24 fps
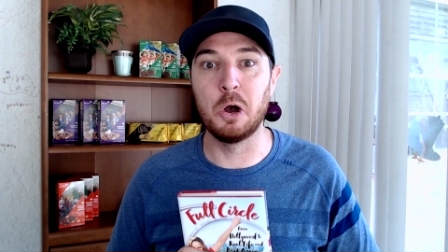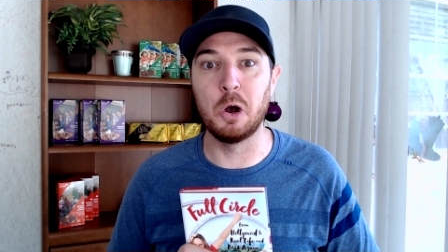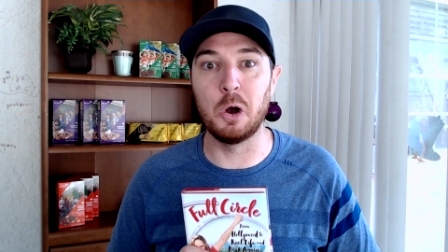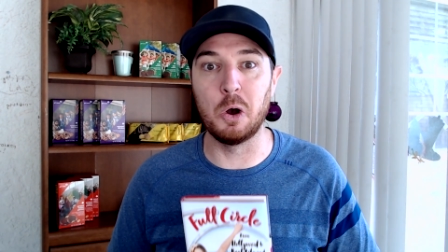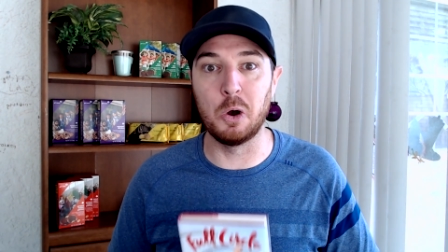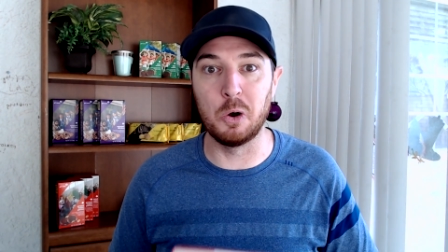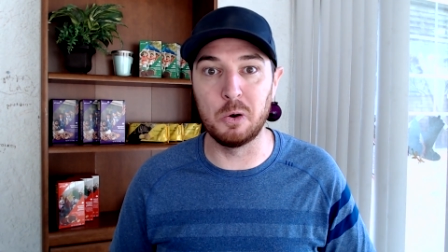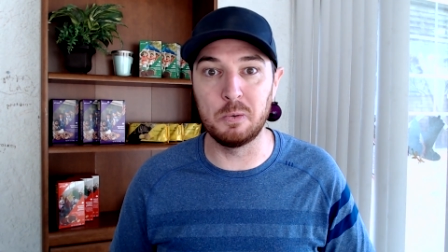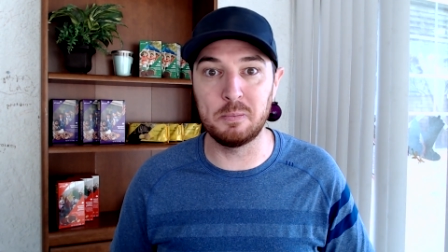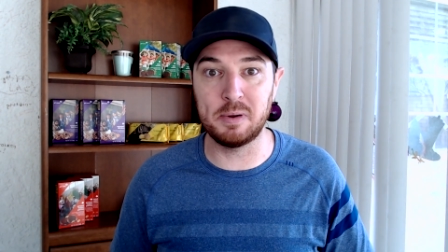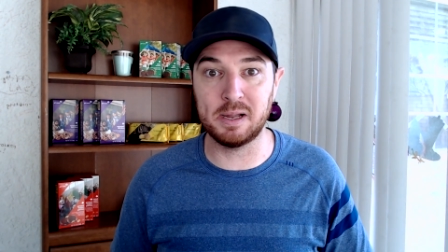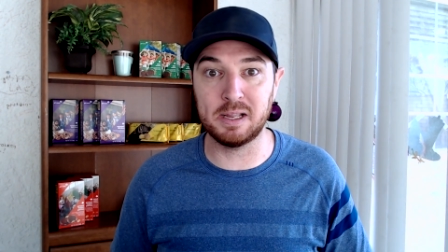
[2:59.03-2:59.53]

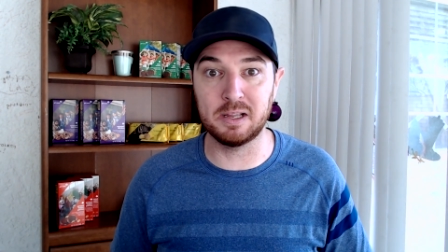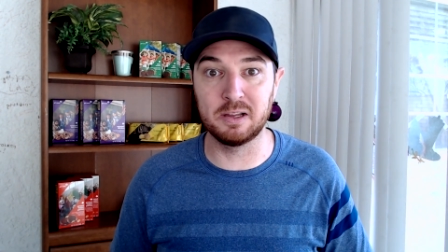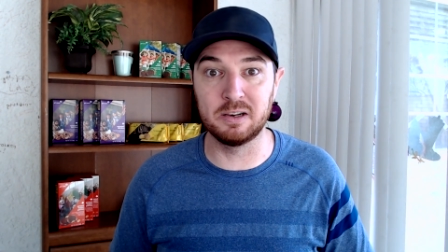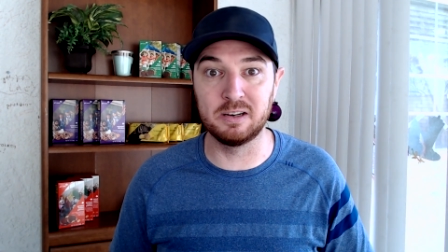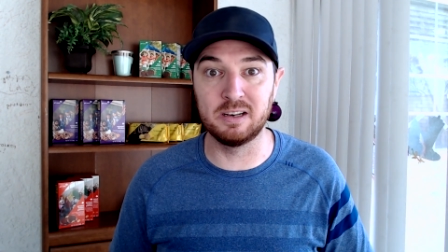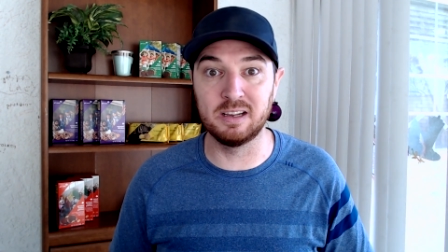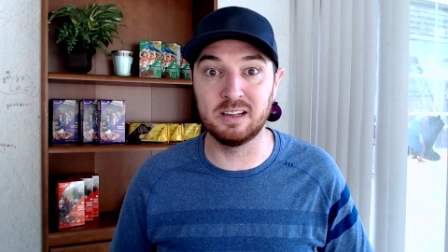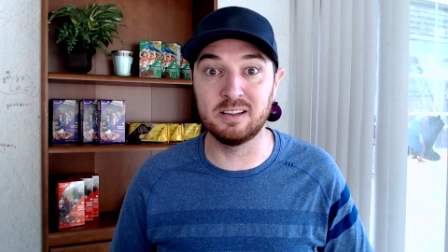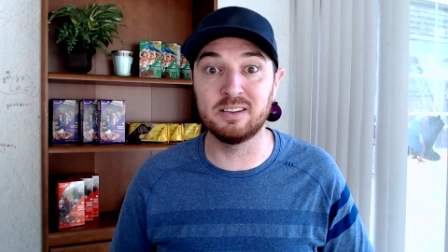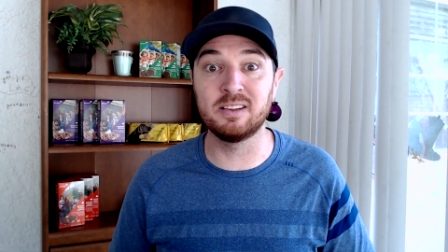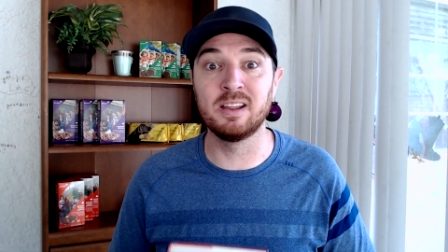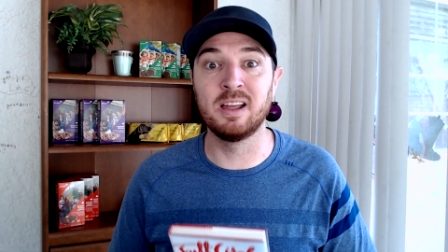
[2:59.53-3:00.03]
Oh my
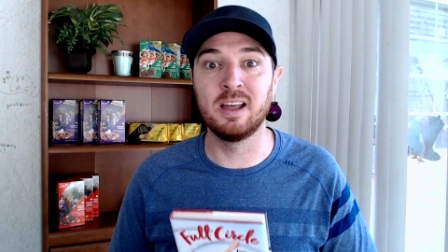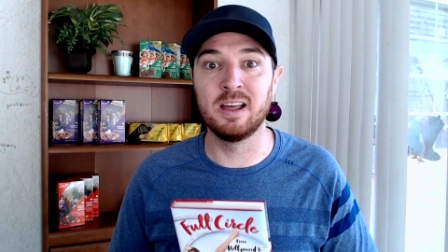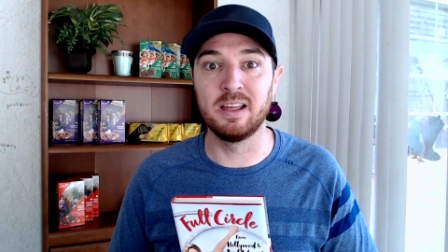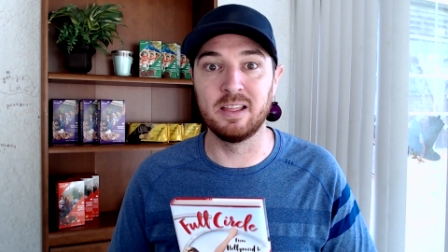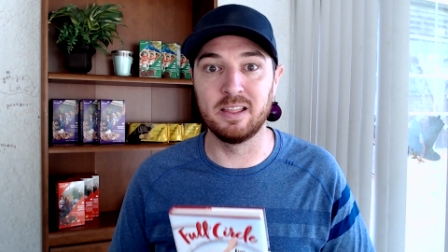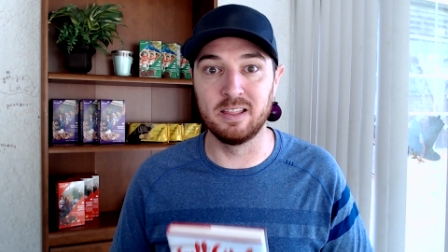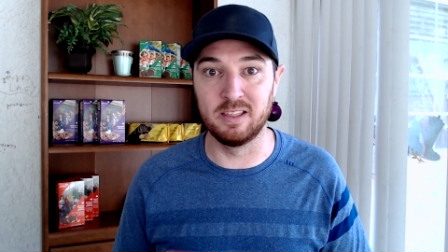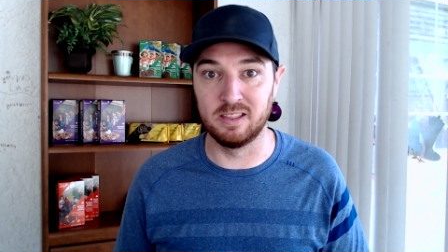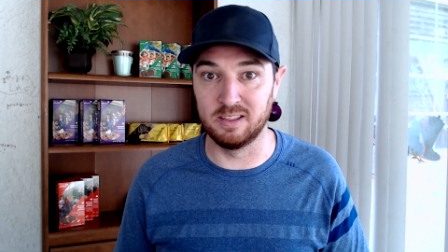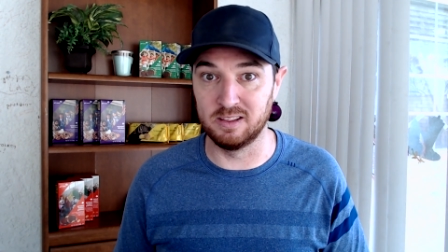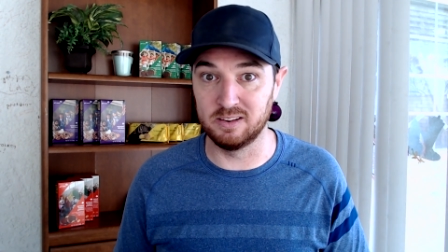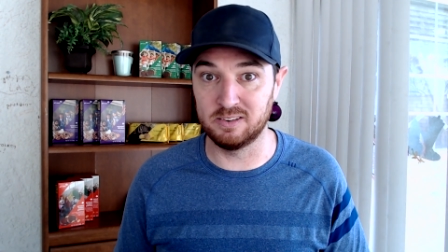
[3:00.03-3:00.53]
goodness,
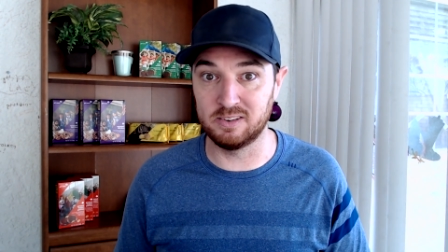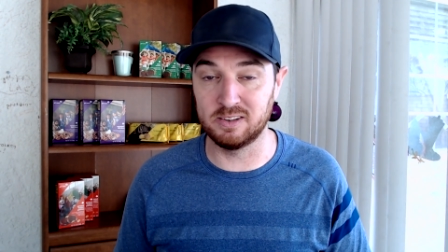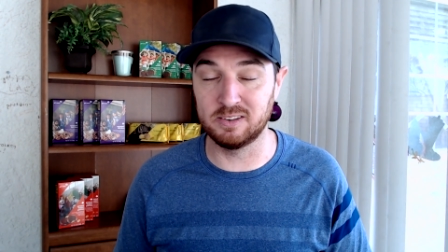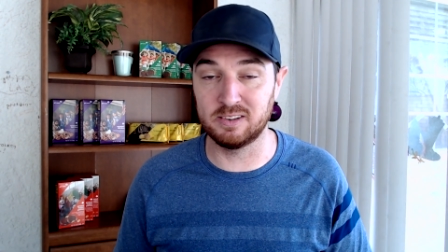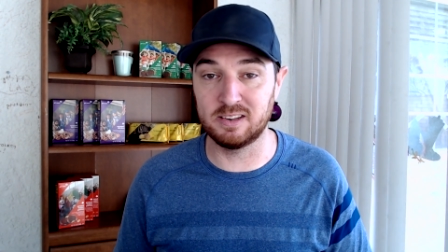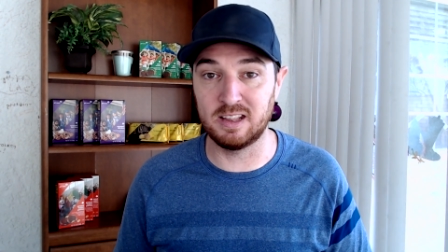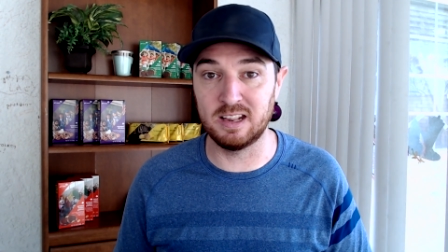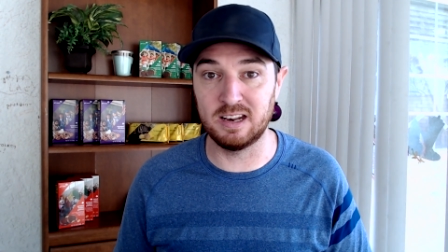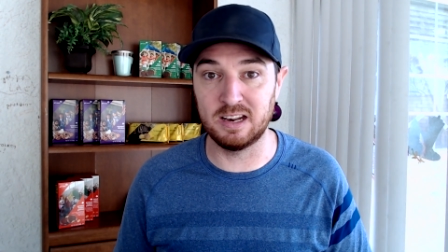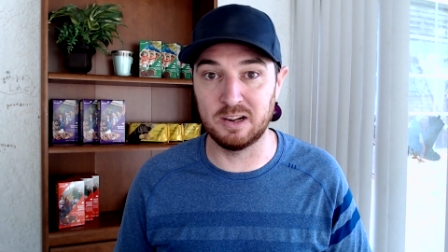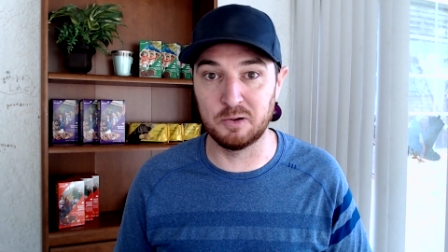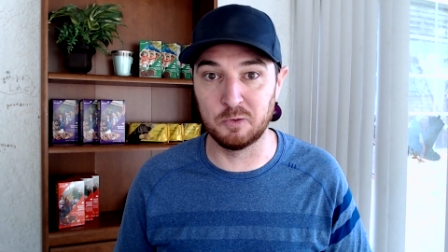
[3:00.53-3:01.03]
this is
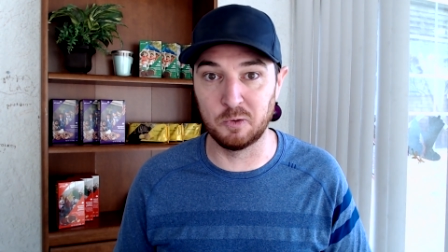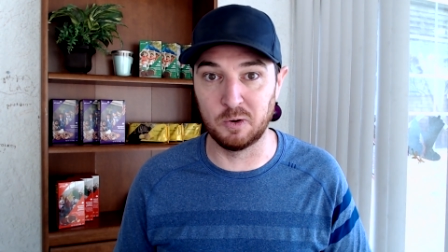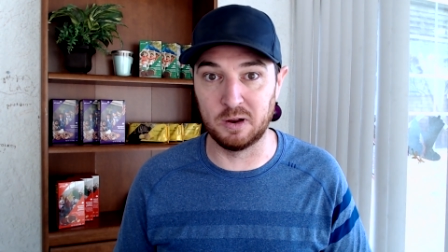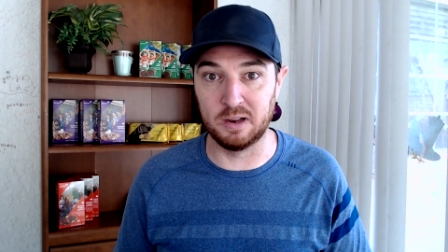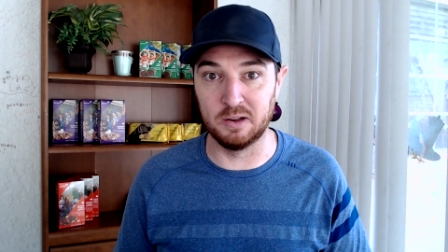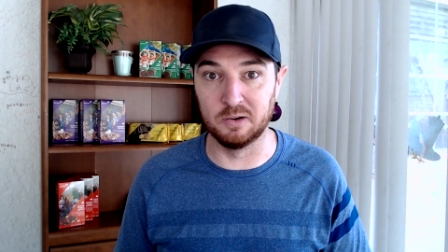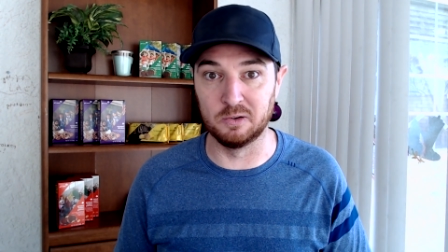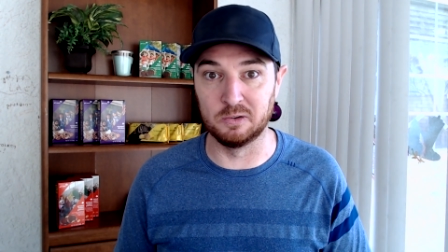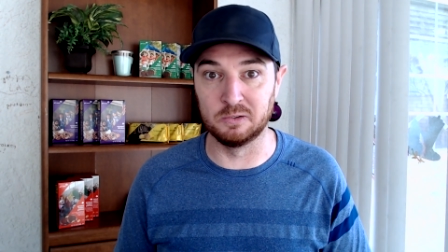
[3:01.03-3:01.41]
getting real.